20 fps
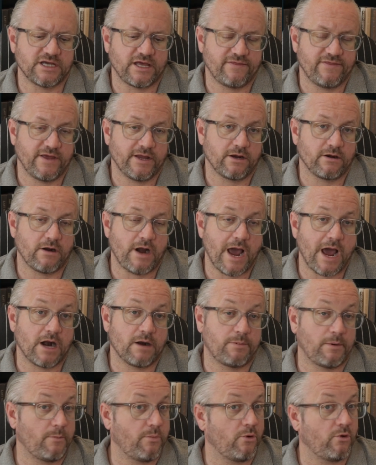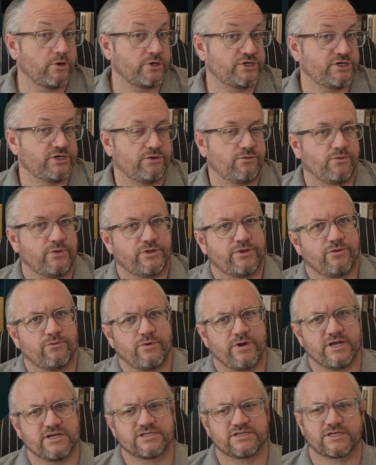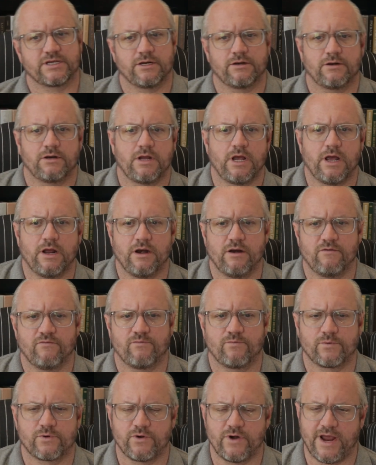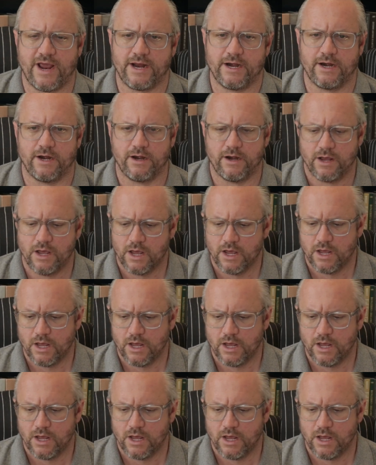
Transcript: I think, are out of proportion with the risk and have created